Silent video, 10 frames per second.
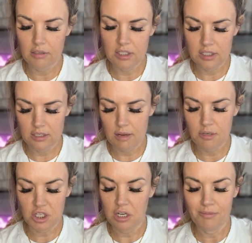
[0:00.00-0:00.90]
I'm
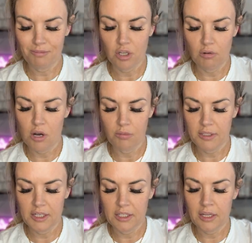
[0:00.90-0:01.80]
just going to go all
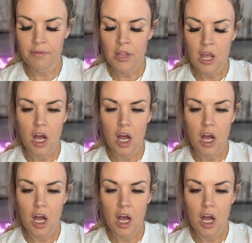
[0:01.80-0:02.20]
willy-nilly.